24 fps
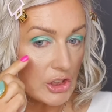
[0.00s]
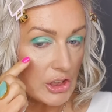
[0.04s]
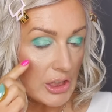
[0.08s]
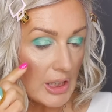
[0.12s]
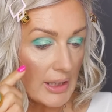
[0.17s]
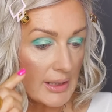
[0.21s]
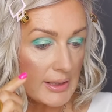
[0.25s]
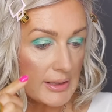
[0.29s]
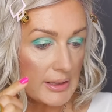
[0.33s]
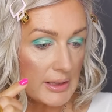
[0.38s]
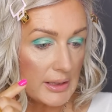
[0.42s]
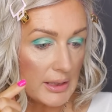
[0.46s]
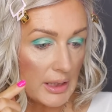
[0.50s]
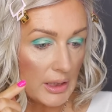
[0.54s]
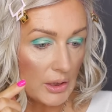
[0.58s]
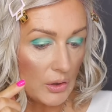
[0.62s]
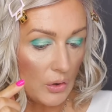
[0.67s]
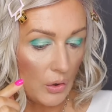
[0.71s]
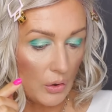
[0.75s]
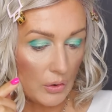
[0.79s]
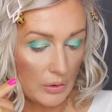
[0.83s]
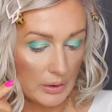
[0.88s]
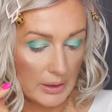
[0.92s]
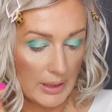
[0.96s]
Just in a
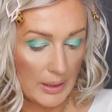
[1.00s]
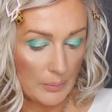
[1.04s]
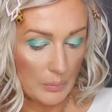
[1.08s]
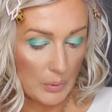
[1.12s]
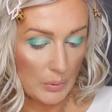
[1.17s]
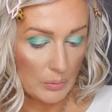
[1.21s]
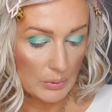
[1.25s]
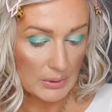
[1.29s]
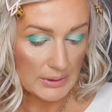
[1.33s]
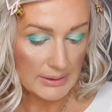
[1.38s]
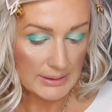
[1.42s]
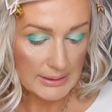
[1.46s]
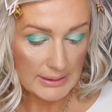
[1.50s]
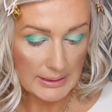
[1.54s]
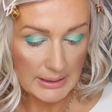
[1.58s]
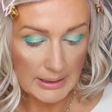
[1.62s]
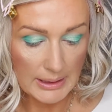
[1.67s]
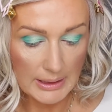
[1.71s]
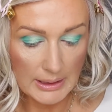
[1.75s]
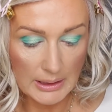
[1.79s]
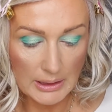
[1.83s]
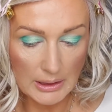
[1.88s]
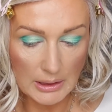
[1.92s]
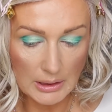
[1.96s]
corner. We will
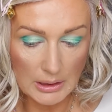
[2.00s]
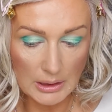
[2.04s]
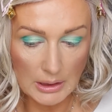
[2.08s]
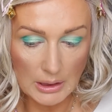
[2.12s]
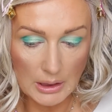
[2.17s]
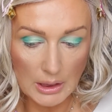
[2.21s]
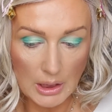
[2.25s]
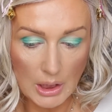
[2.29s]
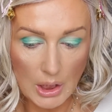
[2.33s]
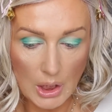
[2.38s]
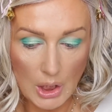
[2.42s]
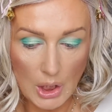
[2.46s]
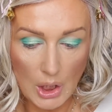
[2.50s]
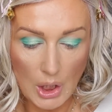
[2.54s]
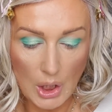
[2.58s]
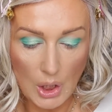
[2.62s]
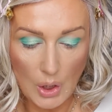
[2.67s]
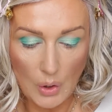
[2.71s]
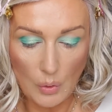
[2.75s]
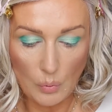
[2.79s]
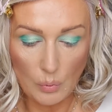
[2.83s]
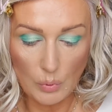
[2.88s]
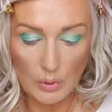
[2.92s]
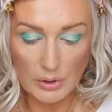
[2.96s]
see
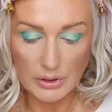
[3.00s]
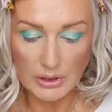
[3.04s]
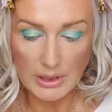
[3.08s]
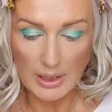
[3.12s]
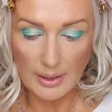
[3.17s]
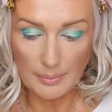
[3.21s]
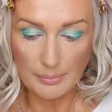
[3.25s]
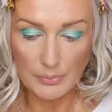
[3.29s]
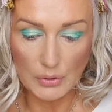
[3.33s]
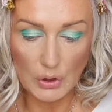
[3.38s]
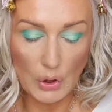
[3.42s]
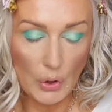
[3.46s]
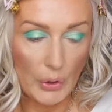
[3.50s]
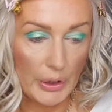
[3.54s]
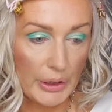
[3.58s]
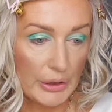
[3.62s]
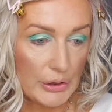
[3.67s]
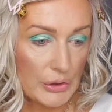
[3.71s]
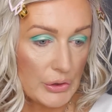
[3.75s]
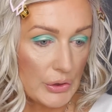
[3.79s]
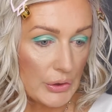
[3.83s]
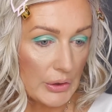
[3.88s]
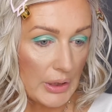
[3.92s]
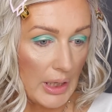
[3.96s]
what I'm
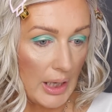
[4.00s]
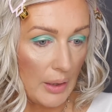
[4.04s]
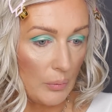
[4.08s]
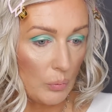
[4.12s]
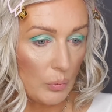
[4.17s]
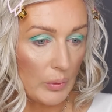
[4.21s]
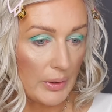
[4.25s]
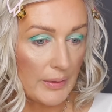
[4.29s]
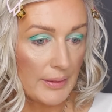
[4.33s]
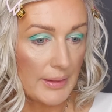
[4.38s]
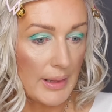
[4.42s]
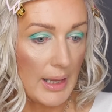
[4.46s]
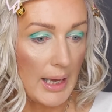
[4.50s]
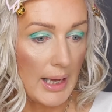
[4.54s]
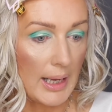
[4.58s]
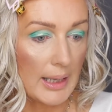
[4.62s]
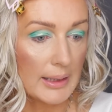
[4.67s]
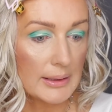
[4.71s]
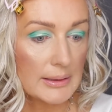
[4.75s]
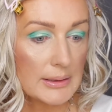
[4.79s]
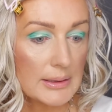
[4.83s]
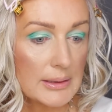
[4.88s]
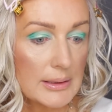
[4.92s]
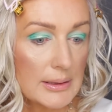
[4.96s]
going to get with
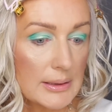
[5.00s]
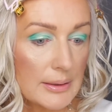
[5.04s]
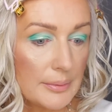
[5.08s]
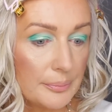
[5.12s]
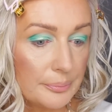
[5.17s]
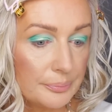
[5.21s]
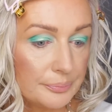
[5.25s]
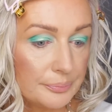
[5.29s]
that.